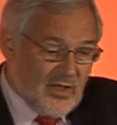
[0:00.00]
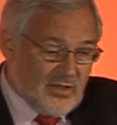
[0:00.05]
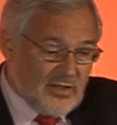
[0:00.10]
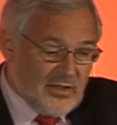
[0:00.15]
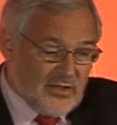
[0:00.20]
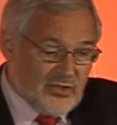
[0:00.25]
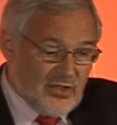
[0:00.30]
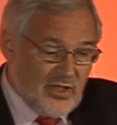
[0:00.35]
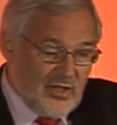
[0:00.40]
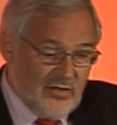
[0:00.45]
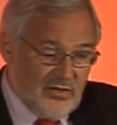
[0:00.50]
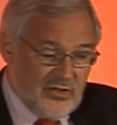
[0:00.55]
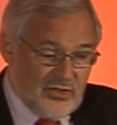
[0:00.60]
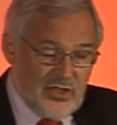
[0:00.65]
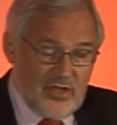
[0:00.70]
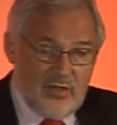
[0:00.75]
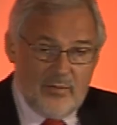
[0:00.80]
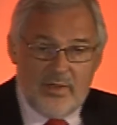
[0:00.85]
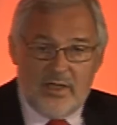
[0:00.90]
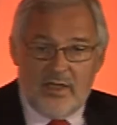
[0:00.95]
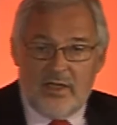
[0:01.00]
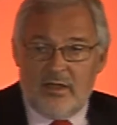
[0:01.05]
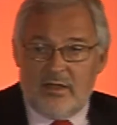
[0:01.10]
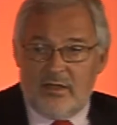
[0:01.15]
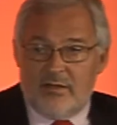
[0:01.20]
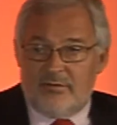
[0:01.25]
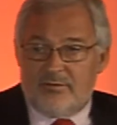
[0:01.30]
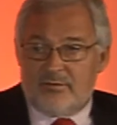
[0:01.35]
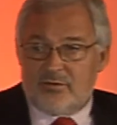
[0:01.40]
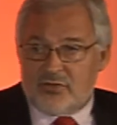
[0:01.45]
share in Germany and
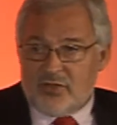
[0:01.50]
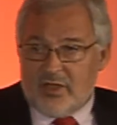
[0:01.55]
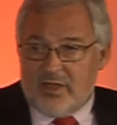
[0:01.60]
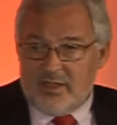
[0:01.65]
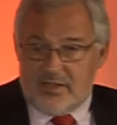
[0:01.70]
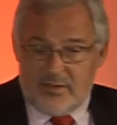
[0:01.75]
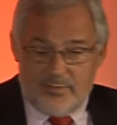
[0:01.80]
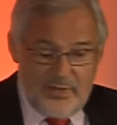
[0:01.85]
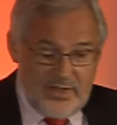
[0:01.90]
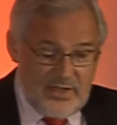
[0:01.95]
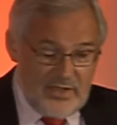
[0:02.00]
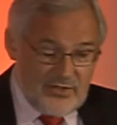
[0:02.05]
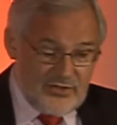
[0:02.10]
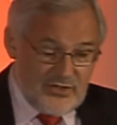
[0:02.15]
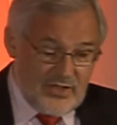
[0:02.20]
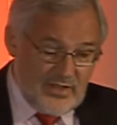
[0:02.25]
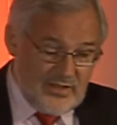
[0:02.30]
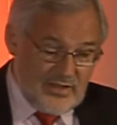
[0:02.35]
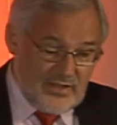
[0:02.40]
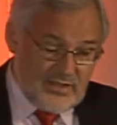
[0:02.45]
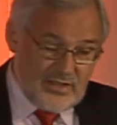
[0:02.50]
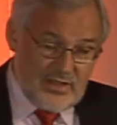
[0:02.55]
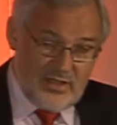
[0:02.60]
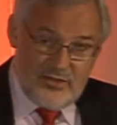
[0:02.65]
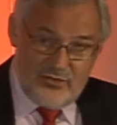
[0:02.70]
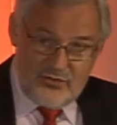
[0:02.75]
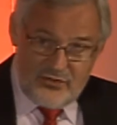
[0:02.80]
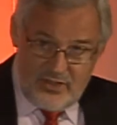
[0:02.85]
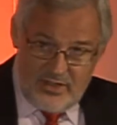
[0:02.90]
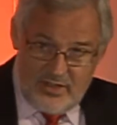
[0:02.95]
have tried to penetrate this
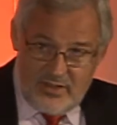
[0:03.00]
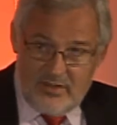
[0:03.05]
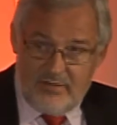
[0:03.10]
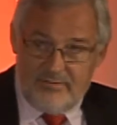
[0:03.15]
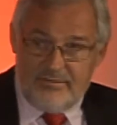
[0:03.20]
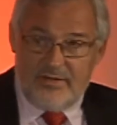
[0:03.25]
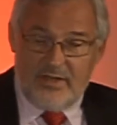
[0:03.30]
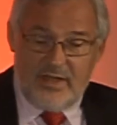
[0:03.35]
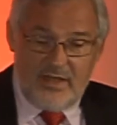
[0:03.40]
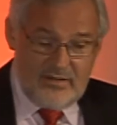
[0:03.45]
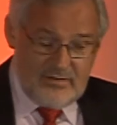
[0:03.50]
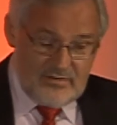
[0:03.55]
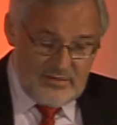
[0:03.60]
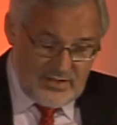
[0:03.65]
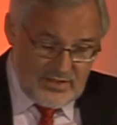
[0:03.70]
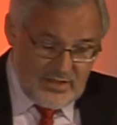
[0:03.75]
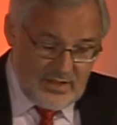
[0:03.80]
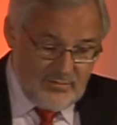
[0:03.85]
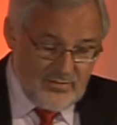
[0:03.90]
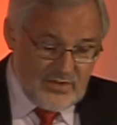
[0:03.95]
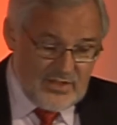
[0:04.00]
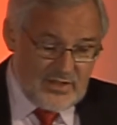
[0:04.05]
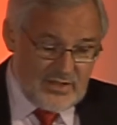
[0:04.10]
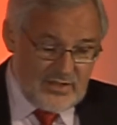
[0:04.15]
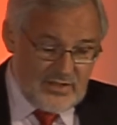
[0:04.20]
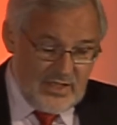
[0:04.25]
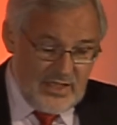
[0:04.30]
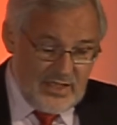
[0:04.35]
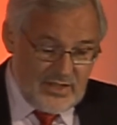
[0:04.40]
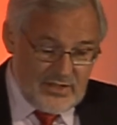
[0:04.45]
country and have had some
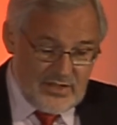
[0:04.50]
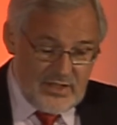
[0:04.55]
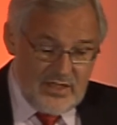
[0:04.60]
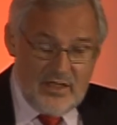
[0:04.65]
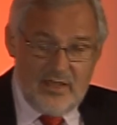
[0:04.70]
success,